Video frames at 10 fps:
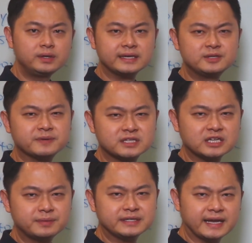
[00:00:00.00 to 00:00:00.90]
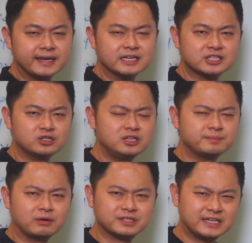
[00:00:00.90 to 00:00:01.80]
that this person is able to get is only
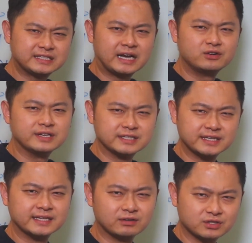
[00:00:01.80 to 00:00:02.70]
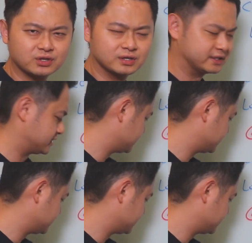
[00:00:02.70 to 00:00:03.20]
about $668,000.